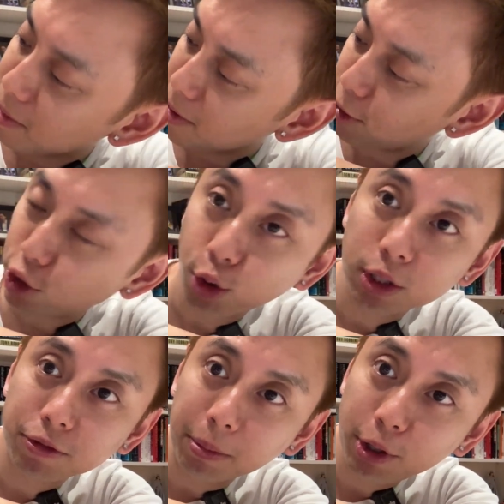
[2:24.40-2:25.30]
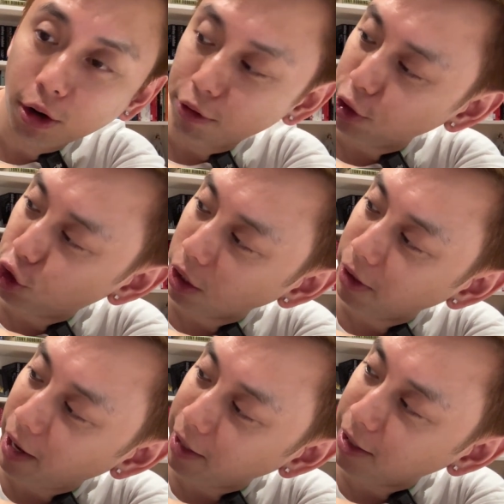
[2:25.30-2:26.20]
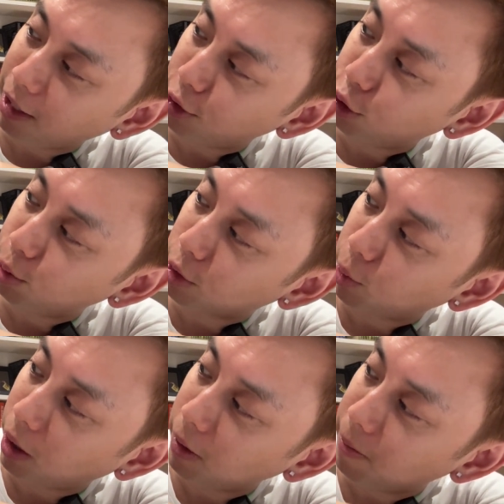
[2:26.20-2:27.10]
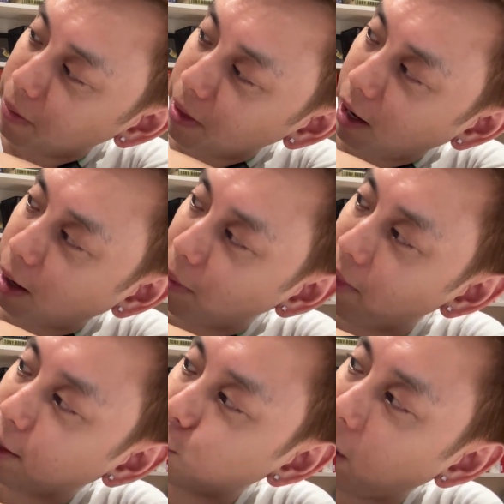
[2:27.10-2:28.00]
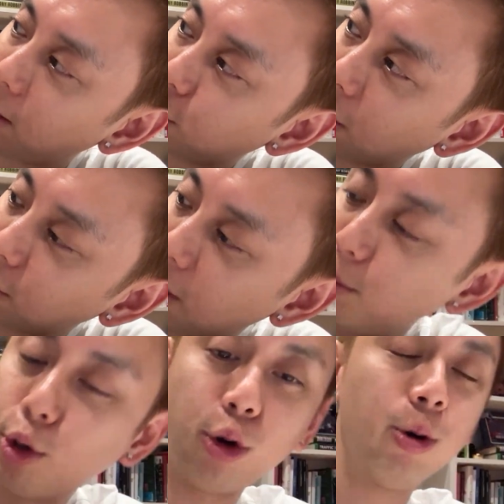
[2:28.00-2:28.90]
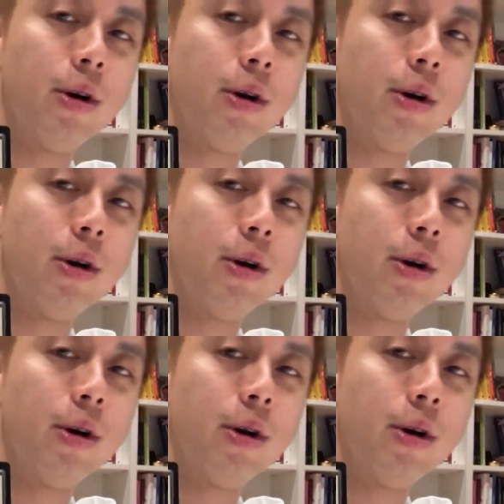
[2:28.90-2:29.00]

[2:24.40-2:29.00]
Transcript: So it's from the original 1992 as well, and that's why it's got the same logo.